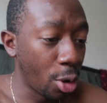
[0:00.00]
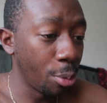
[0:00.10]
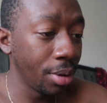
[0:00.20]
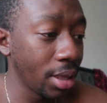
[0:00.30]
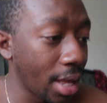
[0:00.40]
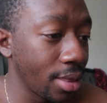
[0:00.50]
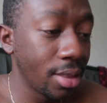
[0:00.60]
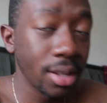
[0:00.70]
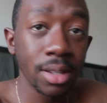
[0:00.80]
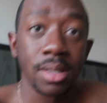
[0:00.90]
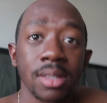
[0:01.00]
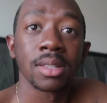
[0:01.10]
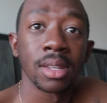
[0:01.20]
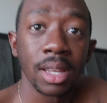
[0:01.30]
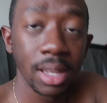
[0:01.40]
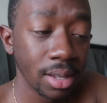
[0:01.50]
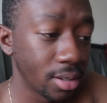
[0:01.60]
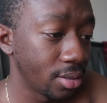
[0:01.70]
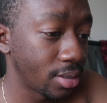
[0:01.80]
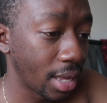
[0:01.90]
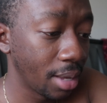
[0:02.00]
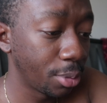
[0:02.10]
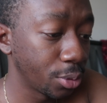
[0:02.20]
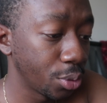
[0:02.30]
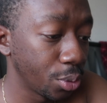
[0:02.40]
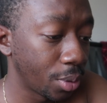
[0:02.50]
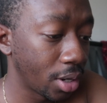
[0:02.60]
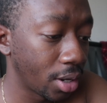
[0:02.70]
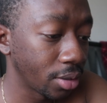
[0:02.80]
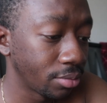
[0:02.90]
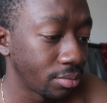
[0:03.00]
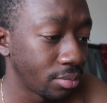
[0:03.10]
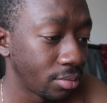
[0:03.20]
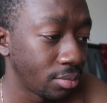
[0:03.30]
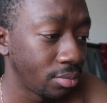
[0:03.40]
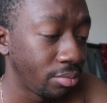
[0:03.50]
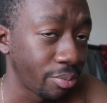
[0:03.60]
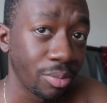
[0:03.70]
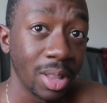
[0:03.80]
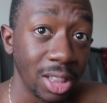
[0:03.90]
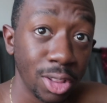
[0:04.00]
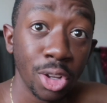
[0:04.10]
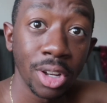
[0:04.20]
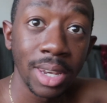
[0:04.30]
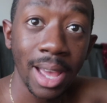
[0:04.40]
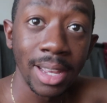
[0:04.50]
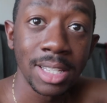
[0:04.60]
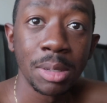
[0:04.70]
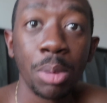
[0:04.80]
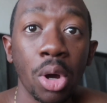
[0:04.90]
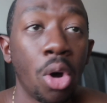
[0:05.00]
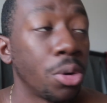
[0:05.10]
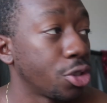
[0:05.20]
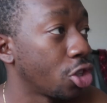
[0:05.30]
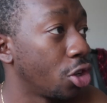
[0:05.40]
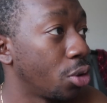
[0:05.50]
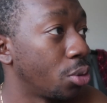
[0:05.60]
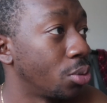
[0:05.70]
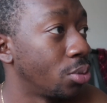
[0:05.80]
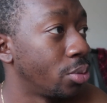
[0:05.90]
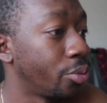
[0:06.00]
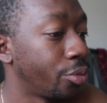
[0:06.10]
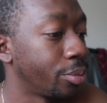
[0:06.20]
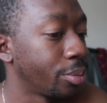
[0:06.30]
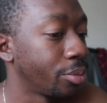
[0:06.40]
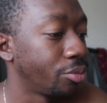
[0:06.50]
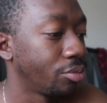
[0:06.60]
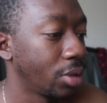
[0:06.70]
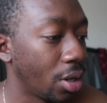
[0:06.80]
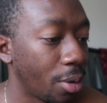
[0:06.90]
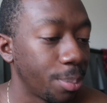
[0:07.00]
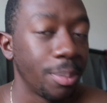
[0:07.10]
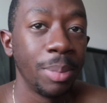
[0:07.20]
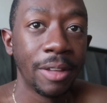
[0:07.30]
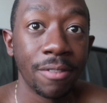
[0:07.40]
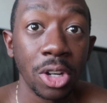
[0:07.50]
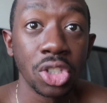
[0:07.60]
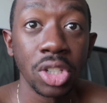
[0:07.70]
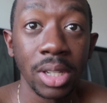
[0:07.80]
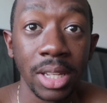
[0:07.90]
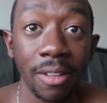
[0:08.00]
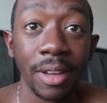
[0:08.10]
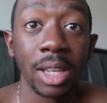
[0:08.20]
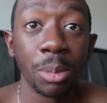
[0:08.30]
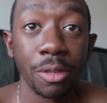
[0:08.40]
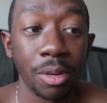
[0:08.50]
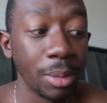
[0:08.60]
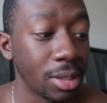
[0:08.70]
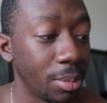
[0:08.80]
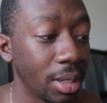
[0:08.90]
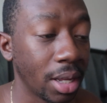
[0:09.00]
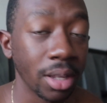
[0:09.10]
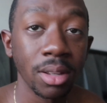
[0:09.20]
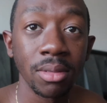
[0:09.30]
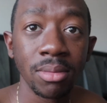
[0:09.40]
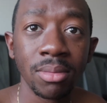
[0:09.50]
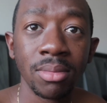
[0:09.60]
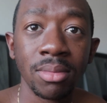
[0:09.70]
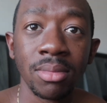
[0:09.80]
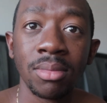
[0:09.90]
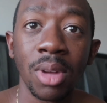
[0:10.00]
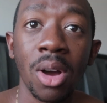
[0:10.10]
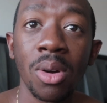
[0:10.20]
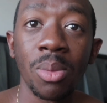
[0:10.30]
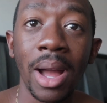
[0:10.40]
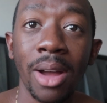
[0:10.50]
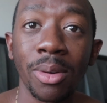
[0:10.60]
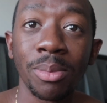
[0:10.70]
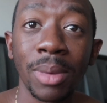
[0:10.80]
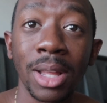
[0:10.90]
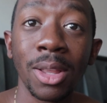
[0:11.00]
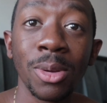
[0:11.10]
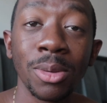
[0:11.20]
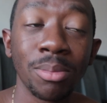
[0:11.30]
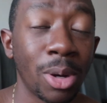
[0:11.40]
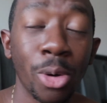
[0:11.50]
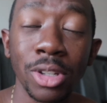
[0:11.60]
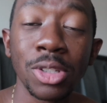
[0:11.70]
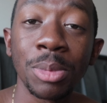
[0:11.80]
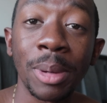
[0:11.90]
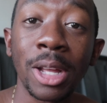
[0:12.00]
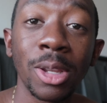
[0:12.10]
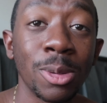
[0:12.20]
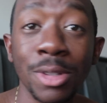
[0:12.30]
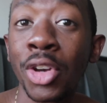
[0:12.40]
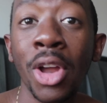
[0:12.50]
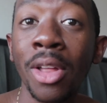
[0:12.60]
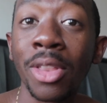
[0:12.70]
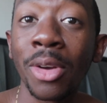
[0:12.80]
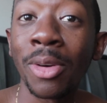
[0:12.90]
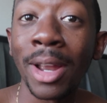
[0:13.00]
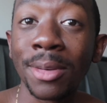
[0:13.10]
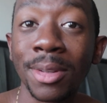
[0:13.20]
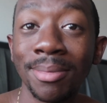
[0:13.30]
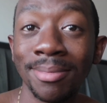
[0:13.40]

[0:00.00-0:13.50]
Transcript: hoping that this is able to look nice, but also, you know, be functionally available for me to be like, oh wow, my colognes, they're not on the ground.